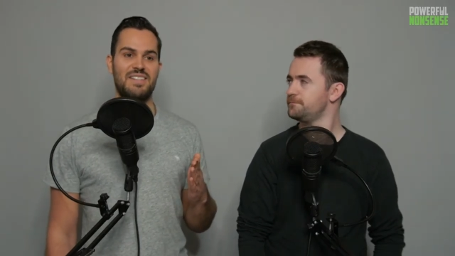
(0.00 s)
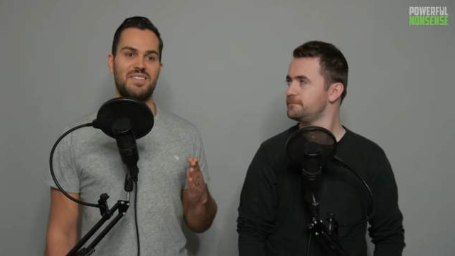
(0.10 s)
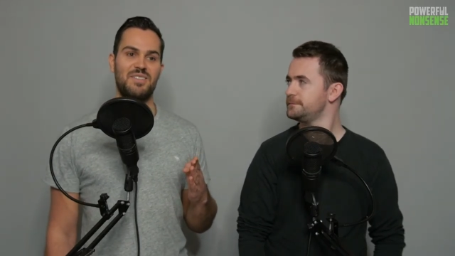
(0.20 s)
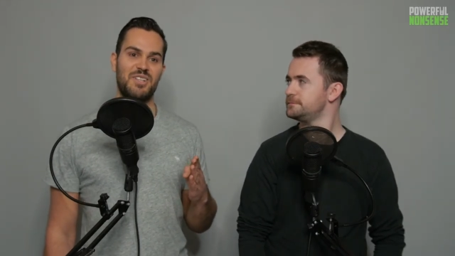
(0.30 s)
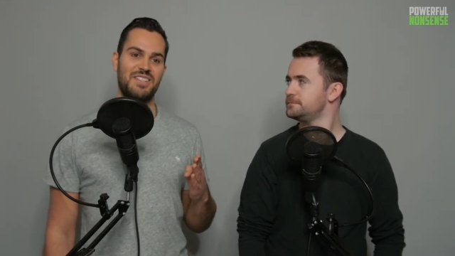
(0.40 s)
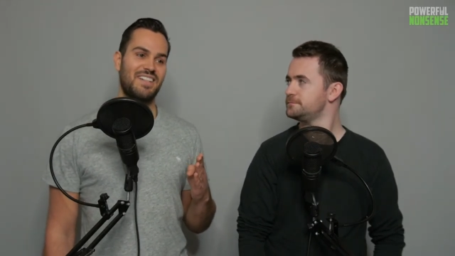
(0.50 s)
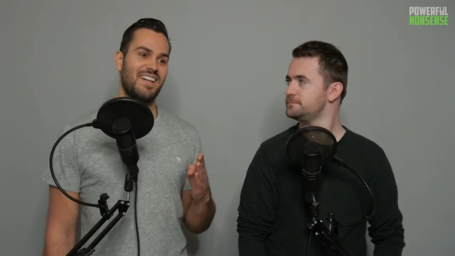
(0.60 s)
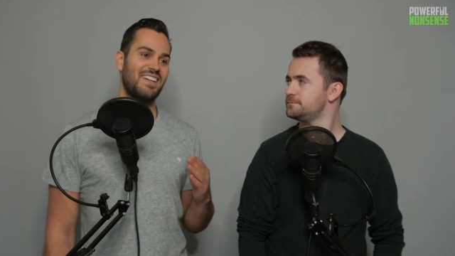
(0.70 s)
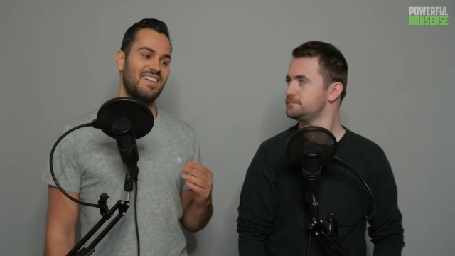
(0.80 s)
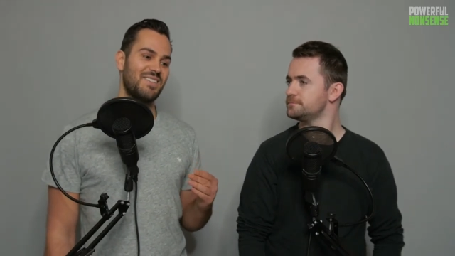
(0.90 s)
Speaker 1: isn't just
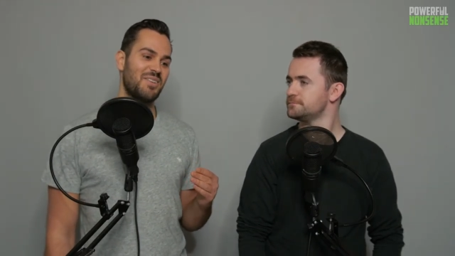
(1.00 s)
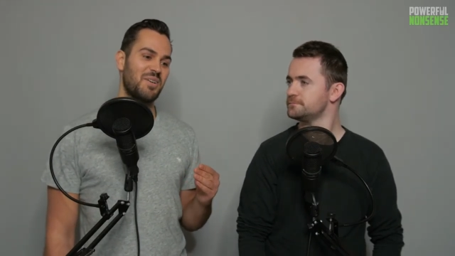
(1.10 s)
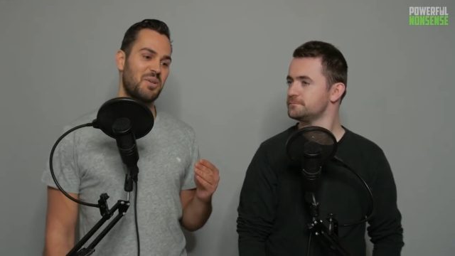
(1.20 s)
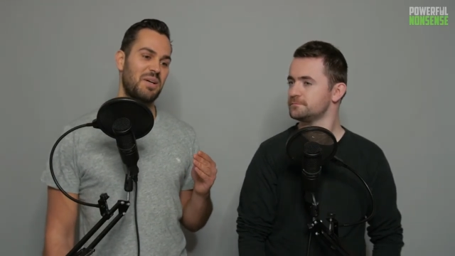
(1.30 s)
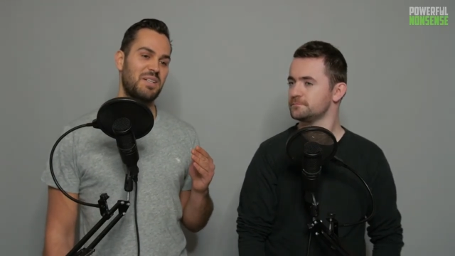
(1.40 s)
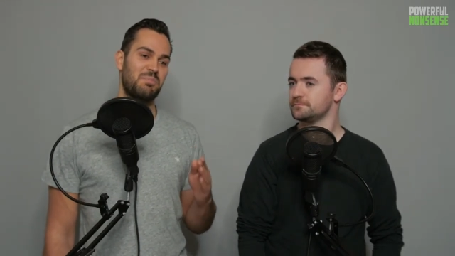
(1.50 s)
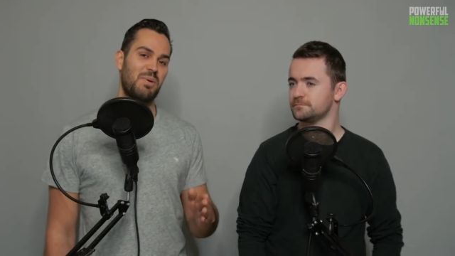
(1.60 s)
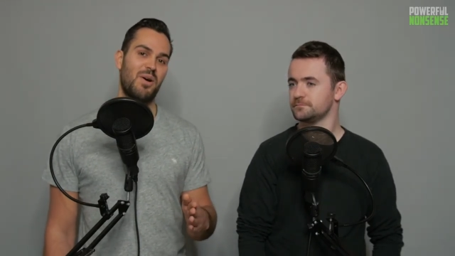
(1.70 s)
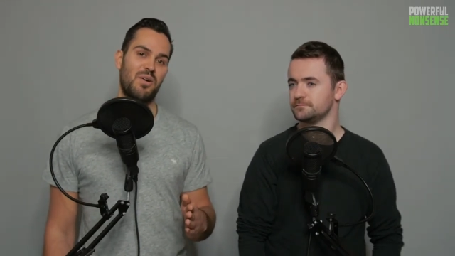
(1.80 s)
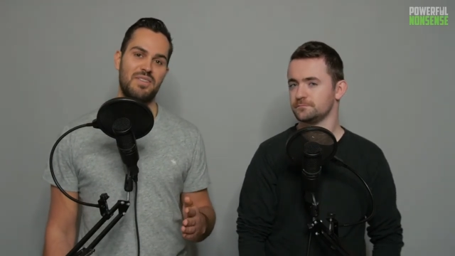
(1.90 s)
again it's not a quick
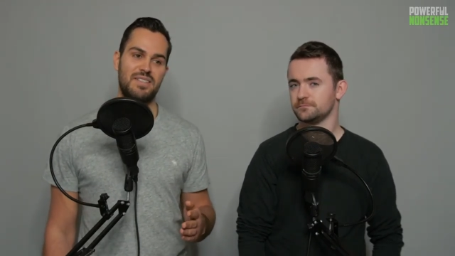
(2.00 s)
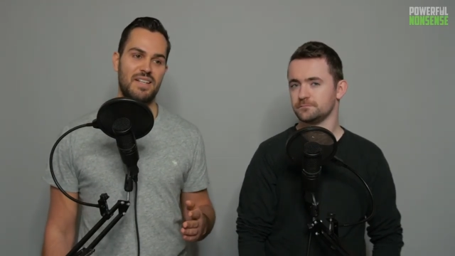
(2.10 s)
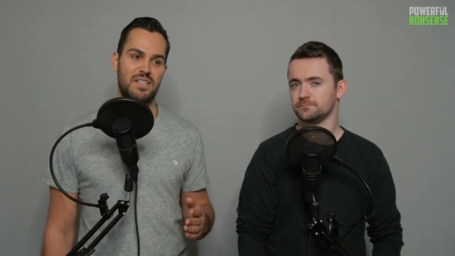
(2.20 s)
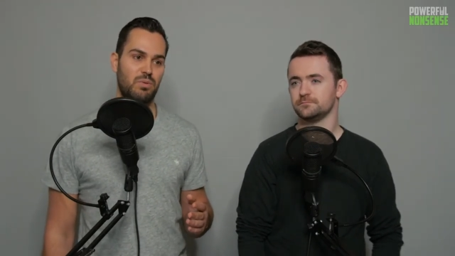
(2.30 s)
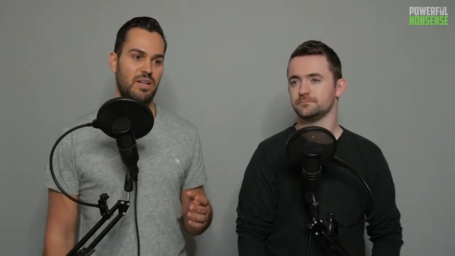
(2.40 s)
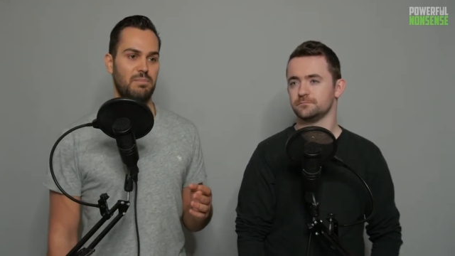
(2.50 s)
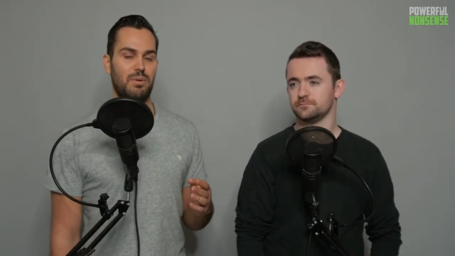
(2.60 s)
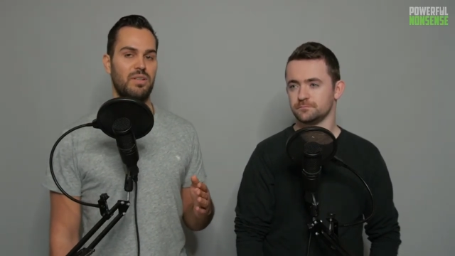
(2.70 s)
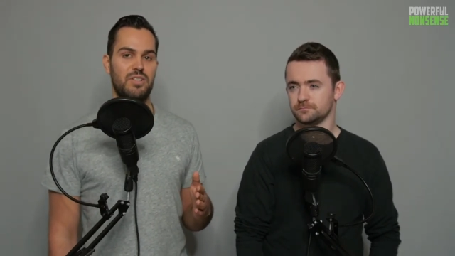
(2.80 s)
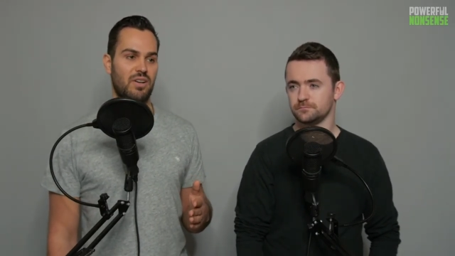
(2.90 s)
spurt of a six week
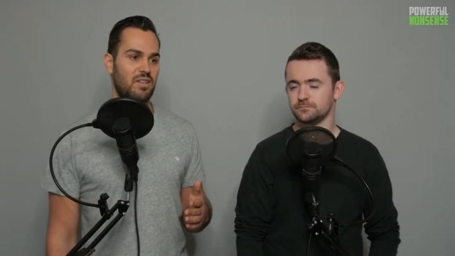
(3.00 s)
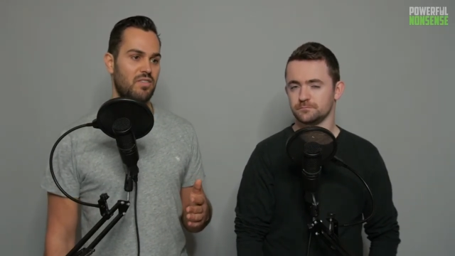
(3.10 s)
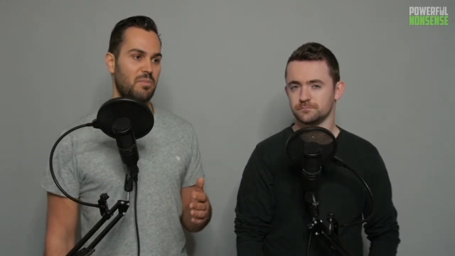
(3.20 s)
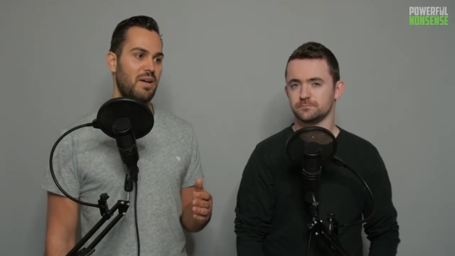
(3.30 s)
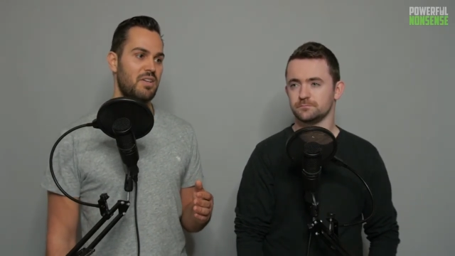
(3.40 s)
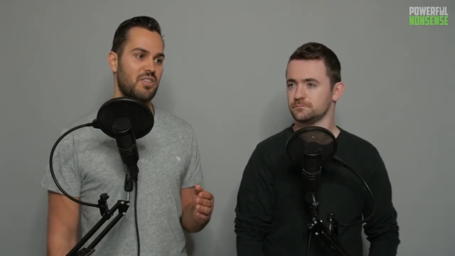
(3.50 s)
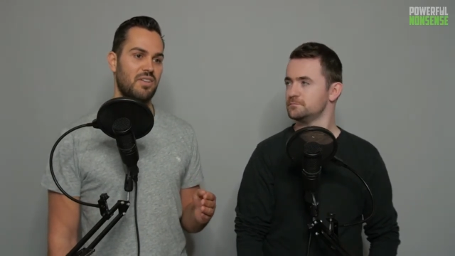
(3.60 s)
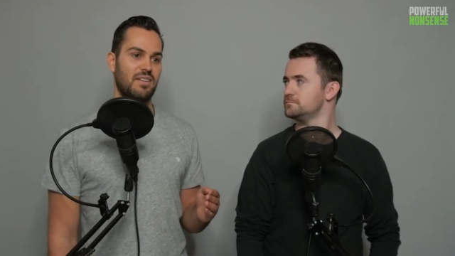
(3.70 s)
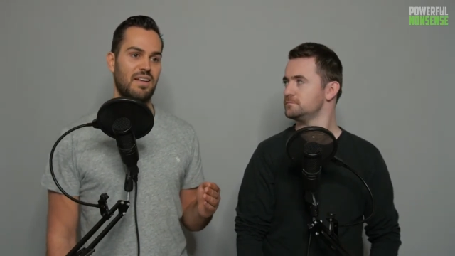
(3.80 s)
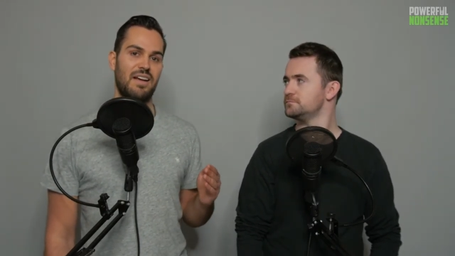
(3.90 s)
body
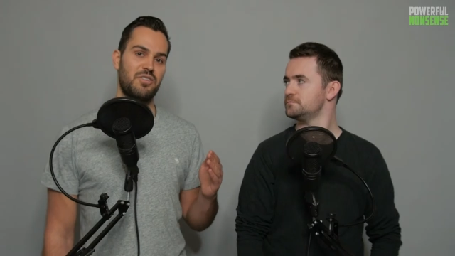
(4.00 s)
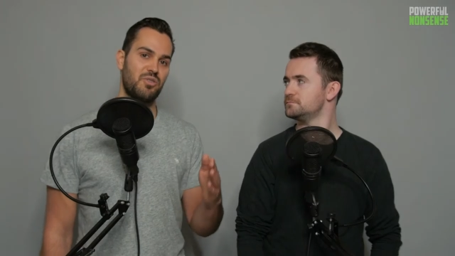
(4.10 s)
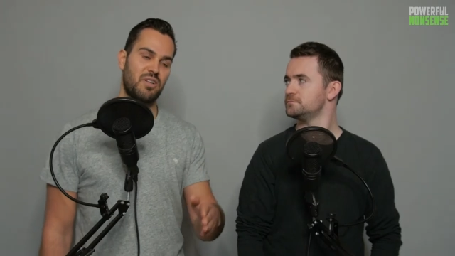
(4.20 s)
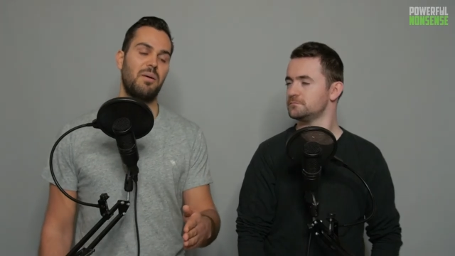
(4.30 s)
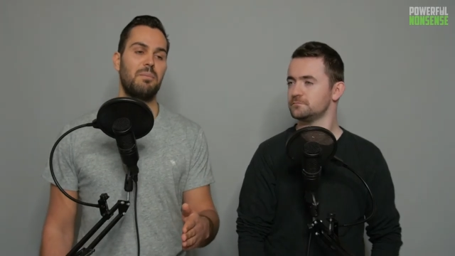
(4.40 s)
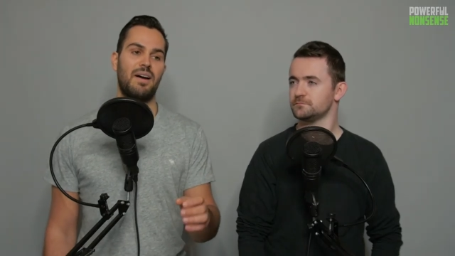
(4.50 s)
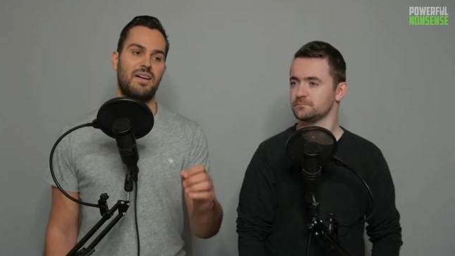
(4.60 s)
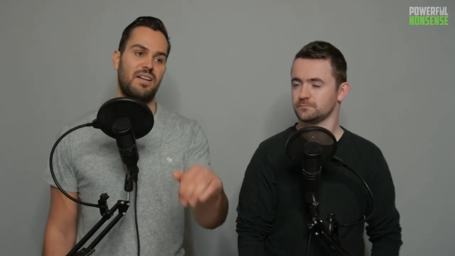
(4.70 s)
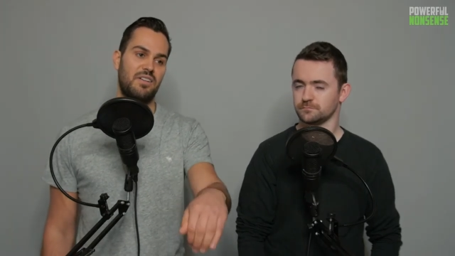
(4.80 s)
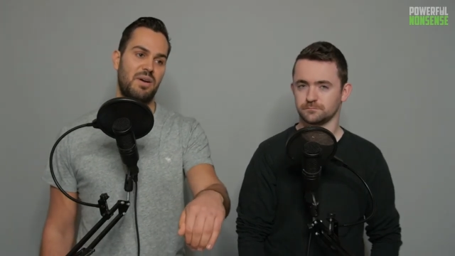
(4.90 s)
transformation and that's your comeback
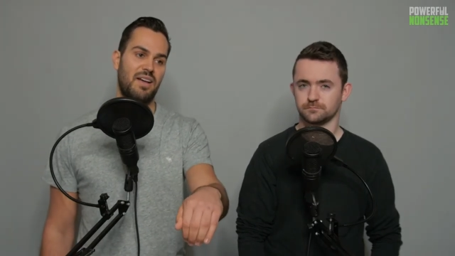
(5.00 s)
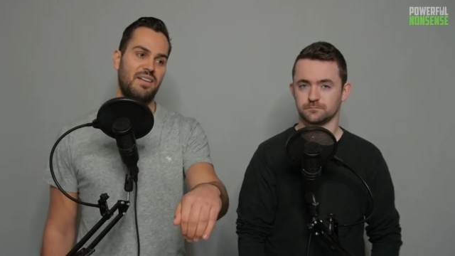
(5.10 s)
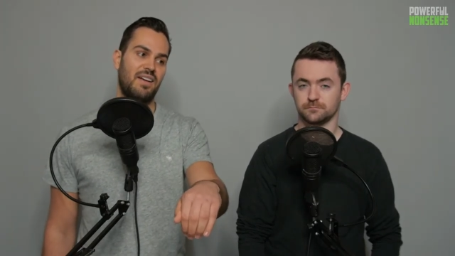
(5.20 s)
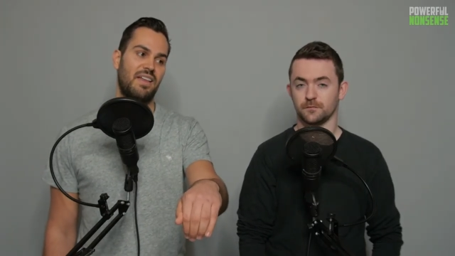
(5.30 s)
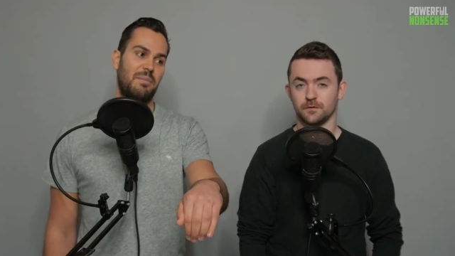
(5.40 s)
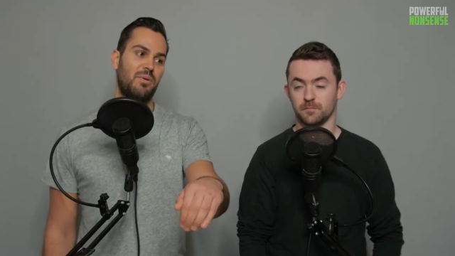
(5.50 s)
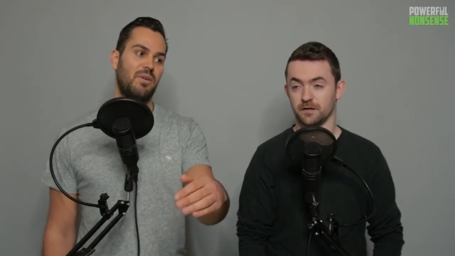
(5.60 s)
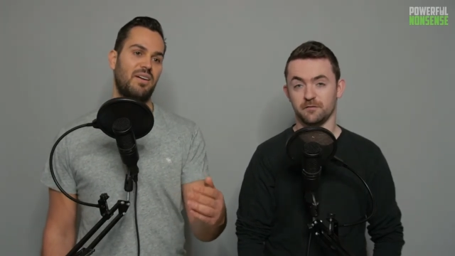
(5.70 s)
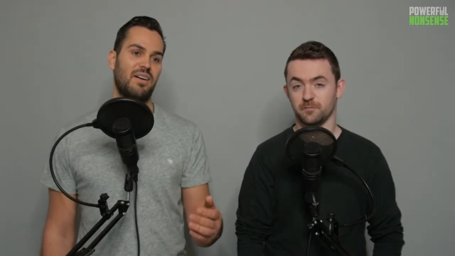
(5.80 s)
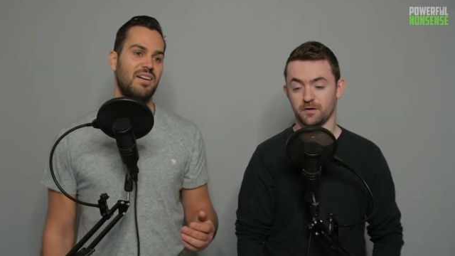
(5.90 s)
and then you end it at that point
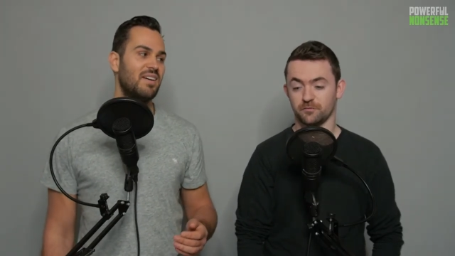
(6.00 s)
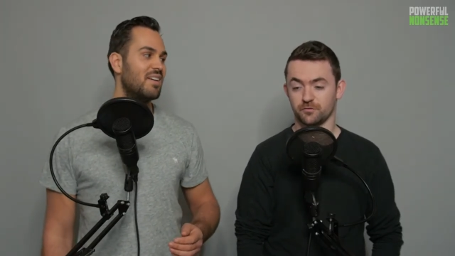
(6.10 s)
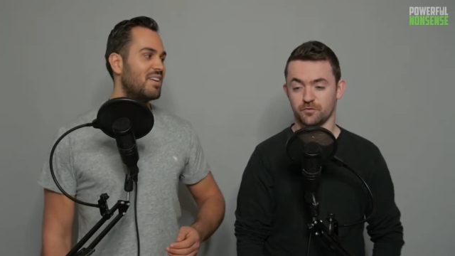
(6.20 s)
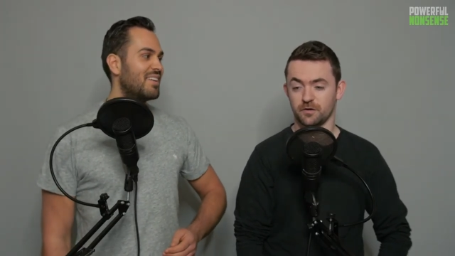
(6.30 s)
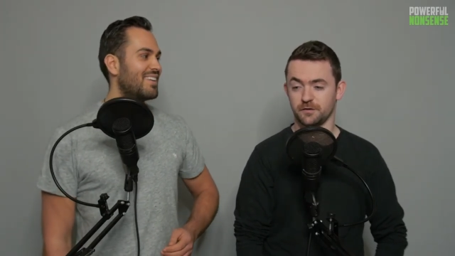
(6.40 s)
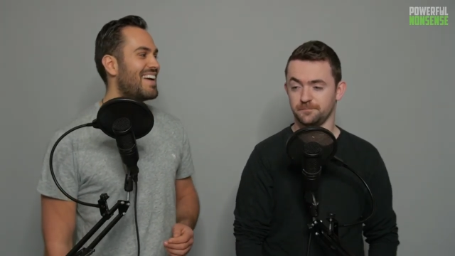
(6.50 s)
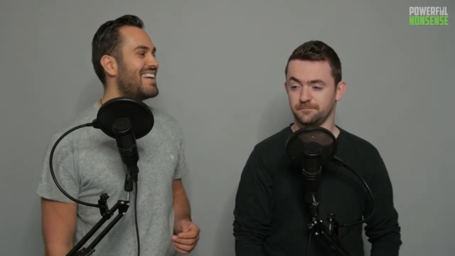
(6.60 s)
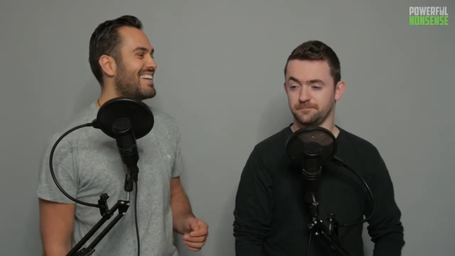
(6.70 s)
believe
Speaker 2: me i've tried